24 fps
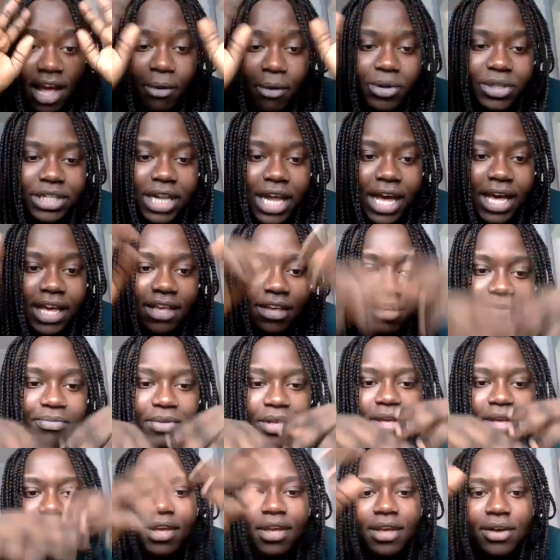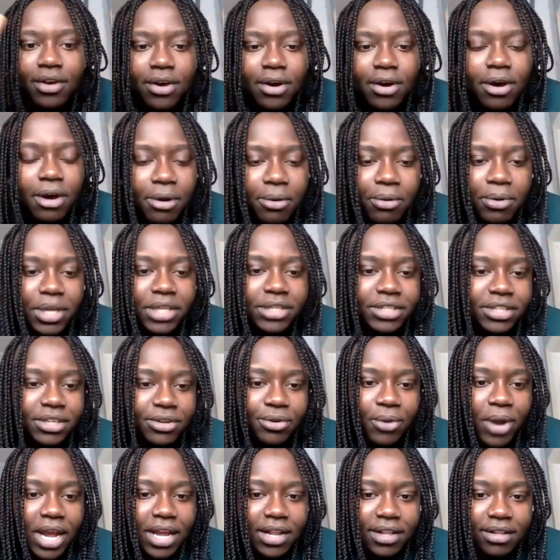was like, oh, it's a
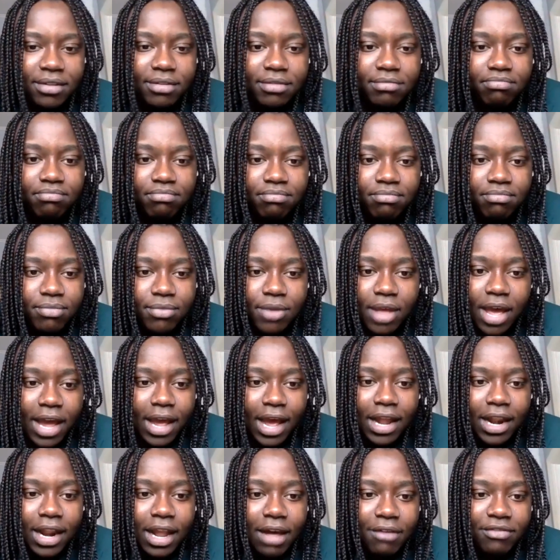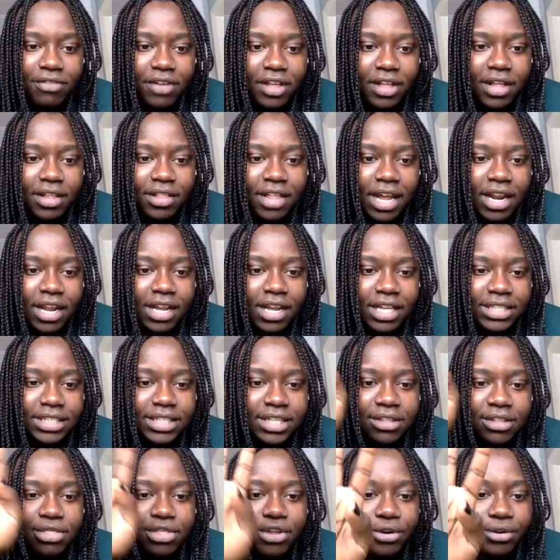great, I love that it's
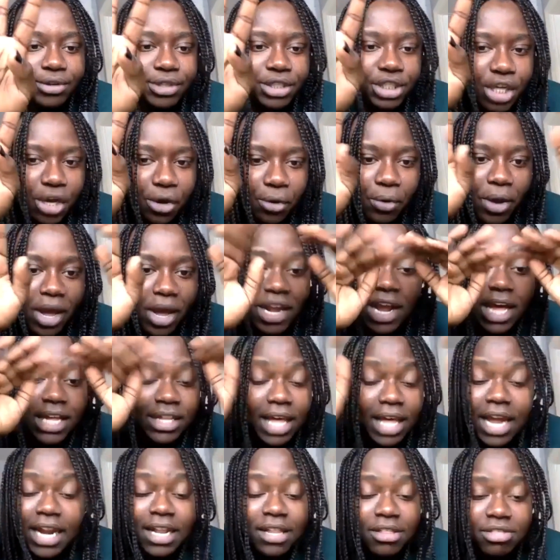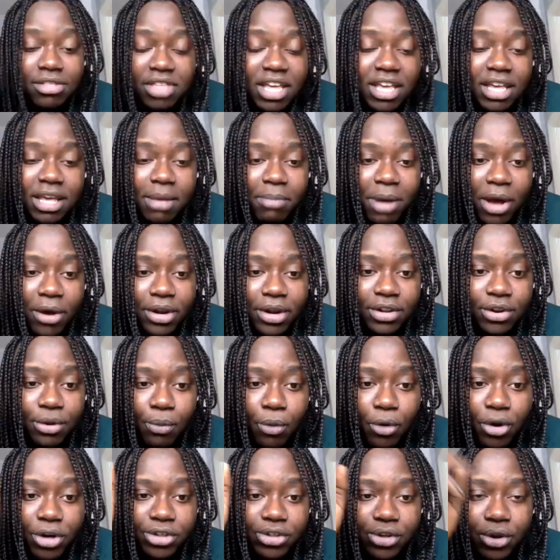the third show. And I didn't think about it no
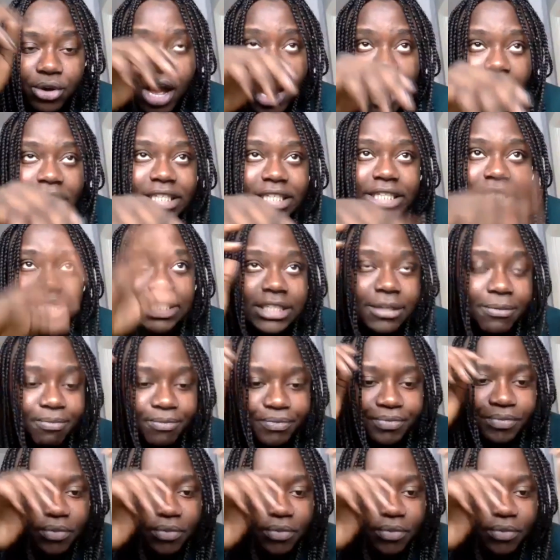more. So I just